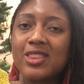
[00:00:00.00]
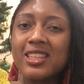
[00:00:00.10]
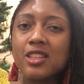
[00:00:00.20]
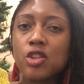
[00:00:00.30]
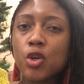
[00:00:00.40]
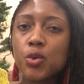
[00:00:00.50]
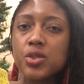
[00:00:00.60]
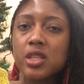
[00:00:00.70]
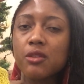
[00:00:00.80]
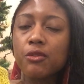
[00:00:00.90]

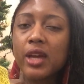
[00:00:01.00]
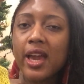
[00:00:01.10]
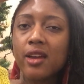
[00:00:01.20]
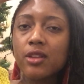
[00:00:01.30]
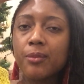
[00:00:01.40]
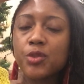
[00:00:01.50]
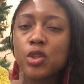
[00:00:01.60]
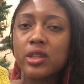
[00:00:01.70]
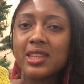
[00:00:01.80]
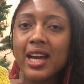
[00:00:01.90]

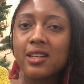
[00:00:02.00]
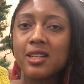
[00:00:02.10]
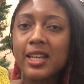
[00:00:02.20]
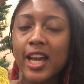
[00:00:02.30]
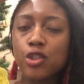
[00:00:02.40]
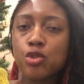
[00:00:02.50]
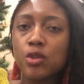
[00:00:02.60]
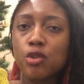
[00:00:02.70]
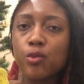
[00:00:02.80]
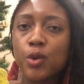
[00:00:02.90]
that
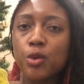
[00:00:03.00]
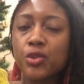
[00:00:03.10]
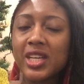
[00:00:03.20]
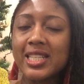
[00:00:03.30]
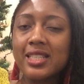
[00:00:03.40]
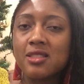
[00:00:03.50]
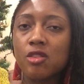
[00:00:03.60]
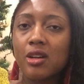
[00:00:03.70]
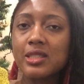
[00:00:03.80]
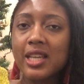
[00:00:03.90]
natural growth that is
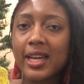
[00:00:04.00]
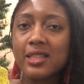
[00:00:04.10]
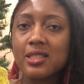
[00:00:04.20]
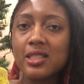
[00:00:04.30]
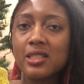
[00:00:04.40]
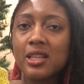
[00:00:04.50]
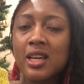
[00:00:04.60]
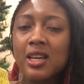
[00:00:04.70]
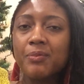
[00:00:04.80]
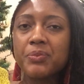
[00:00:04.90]
not tightened,
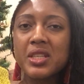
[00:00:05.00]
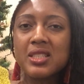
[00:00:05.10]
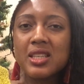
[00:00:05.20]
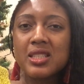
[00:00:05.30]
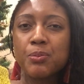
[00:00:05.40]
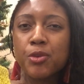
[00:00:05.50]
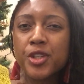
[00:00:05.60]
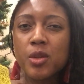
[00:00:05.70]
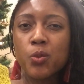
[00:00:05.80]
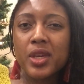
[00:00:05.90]
it's
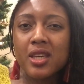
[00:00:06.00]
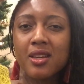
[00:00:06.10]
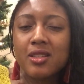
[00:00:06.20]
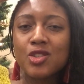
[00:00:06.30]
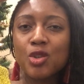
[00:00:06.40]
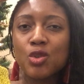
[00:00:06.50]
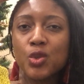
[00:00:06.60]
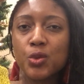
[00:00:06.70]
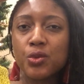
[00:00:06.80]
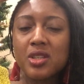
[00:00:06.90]
pretty weak. It's your
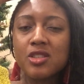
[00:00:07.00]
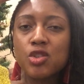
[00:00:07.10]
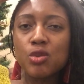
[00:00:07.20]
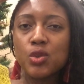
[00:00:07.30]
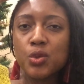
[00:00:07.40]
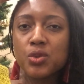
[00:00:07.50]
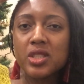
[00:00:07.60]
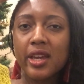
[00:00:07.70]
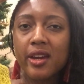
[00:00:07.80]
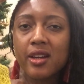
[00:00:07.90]
loose
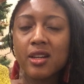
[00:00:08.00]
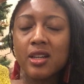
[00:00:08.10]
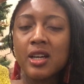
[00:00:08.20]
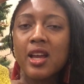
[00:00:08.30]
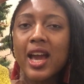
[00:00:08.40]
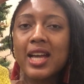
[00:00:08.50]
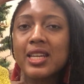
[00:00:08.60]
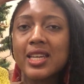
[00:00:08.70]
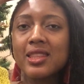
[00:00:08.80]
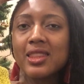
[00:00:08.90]
hair, and
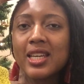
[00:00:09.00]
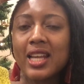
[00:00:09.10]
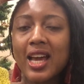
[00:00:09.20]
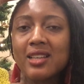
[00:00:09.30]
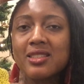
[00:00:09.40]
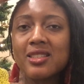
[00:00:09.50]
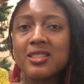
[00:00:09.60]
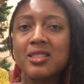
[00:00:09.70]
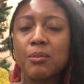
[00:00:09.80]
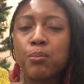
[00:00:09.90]
it then has to
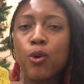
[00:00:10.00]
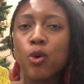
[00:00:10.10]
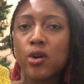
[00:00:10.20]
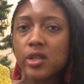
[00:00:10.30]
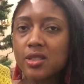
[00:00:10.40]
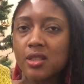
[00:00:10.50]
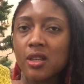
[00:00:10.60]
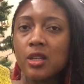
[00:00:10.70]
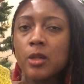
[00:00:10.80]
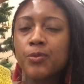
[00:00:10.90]
support
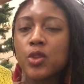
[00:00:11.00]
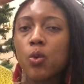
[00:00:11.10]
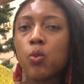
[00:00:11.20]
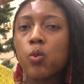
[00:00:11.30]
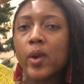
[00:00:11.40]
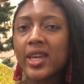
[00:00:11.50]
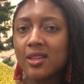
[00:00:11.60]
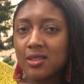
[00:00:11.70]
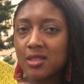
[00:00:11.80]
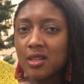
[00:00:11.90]
the
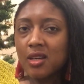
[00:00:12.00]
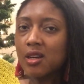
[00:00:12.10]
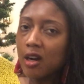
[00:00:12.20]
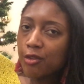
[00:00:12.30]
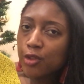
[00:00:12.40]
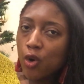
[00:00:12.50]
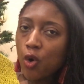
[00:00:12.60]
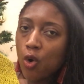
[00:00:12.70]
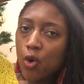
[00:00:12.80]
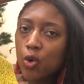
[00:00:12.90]
weight of the
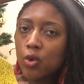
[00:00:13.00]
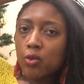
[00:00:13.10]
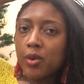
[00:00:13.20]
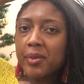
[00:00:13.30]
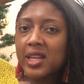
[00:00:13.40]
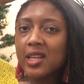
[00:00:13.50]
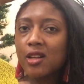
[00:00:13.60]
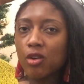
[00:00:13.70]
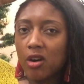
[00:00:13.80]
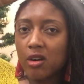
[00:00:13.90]
whole remaining
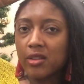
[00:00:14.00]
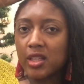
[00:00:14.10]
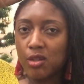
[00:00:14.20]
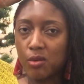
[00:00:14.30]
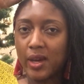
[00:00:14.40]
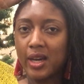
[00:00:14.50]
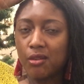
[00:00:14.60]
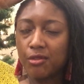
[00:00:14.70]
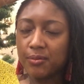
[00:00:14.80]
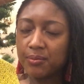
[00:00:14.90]
lock that you have.